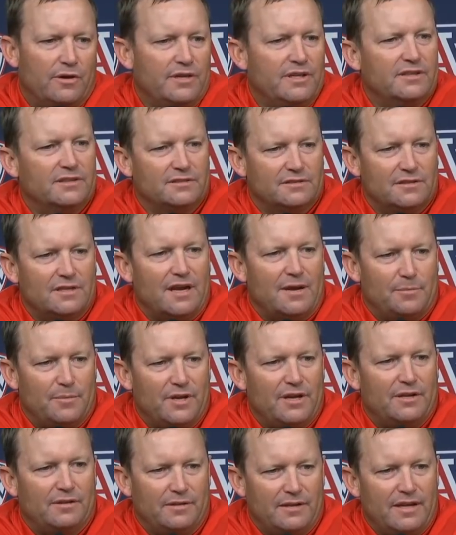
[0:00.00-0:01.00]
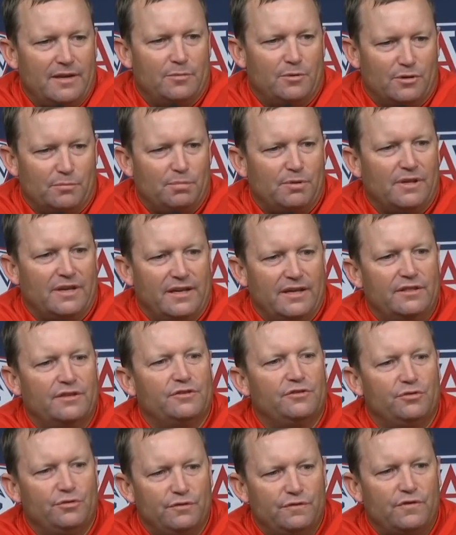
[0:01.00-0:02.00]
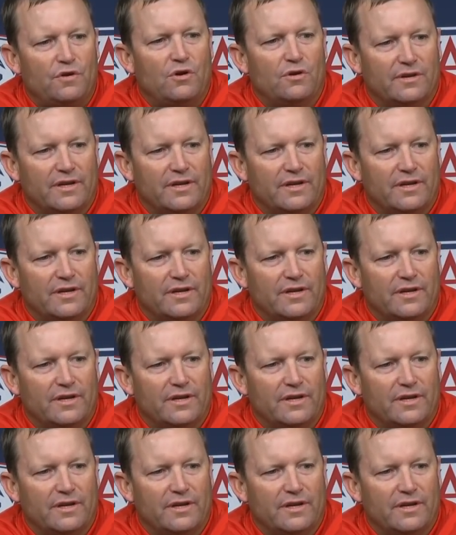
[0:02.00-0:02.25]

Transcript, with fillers: He has not been able to play in the two fall